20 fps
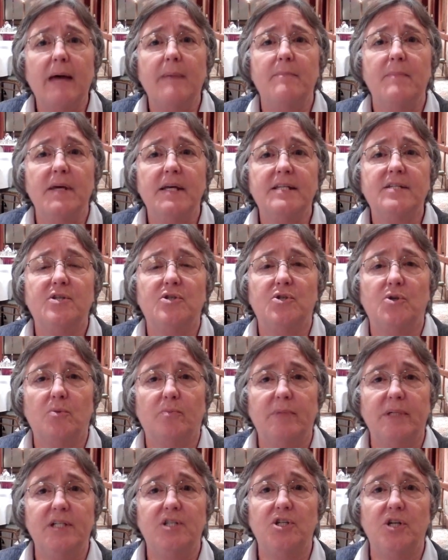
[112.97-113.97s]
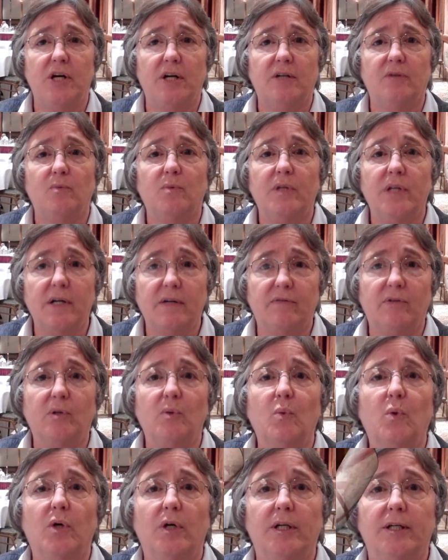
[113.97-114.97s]
that message will be shared with
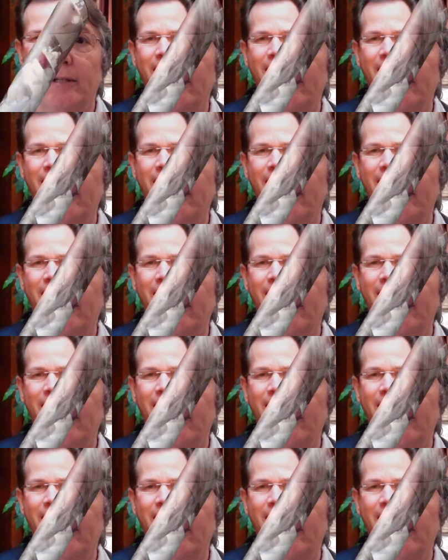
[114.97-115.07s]
everyone.